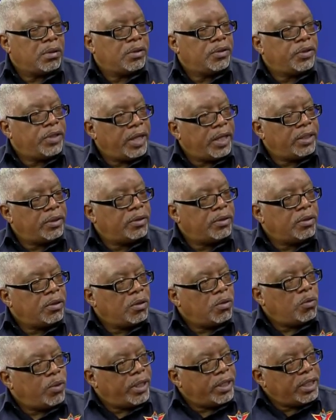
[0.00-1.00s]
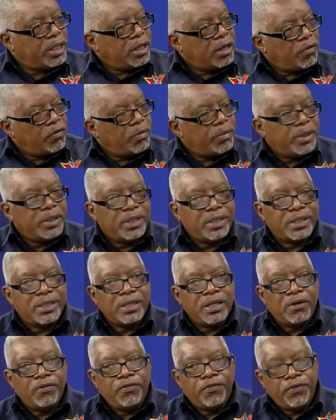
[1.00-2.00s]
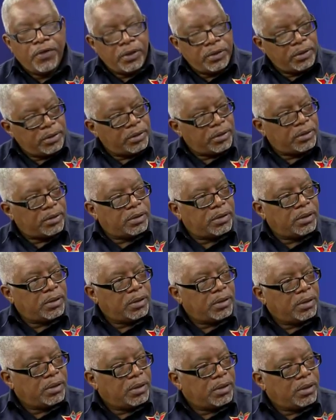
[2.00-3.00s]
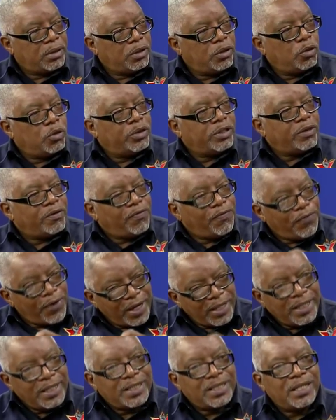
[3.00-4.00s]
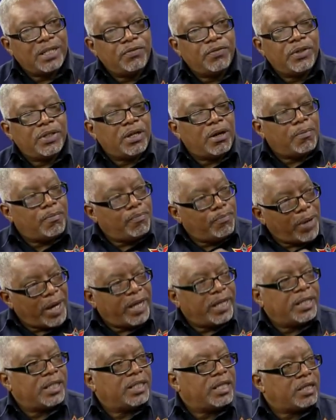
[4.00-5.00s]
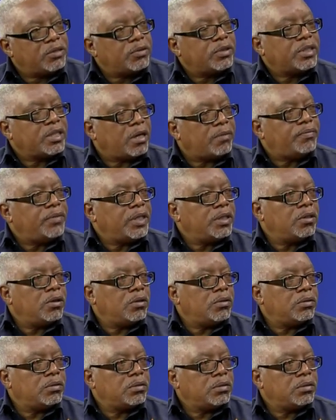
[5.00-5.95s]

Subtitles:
then when the government doesn't have funds, you're going to find yourself in a bind, and that's what's happening now.